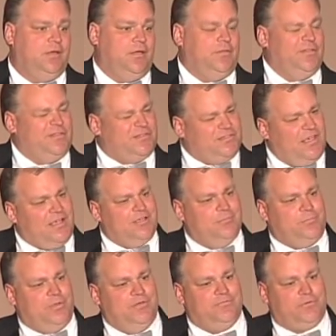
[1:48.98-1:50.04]
And then the
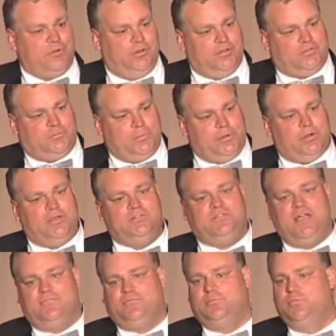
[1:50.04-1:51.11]
second pivotal
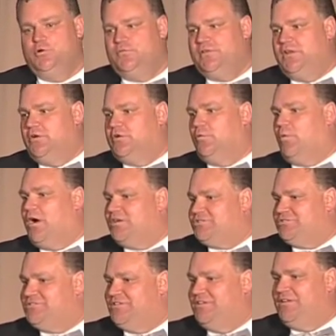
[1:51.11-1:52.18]
experience, after moving here to
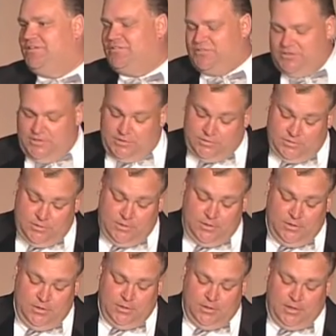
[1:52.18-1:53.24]
Washington, D.C.,
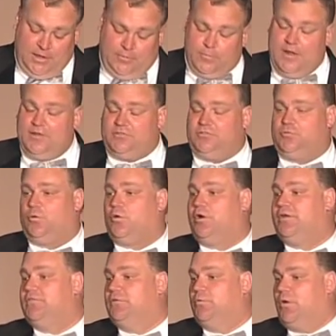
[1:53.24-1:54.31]
I read a
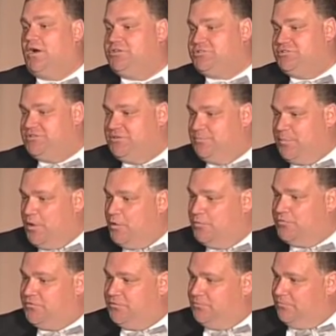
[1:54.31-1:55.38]
story in the Washington
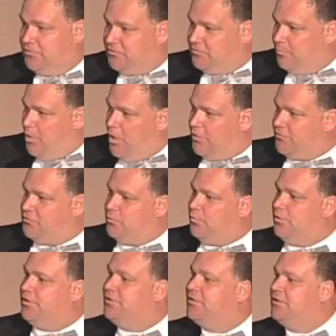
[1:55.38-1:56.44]
Post, small
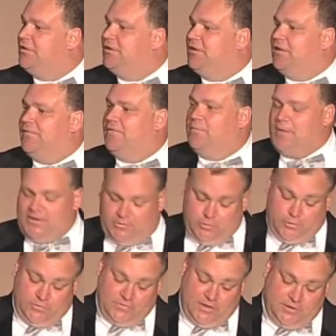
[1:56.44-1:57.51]
story, in the
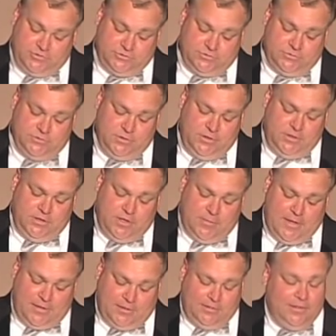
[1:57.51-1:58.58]
Metro section
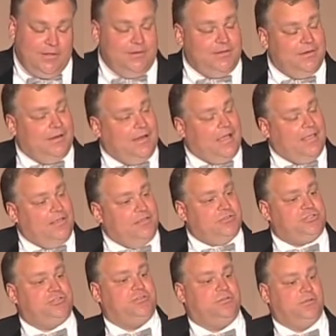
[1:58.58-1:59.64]
about Clendon and
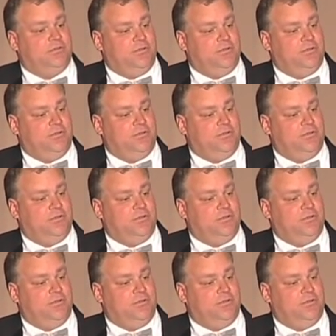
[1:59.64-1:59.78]
Aisha,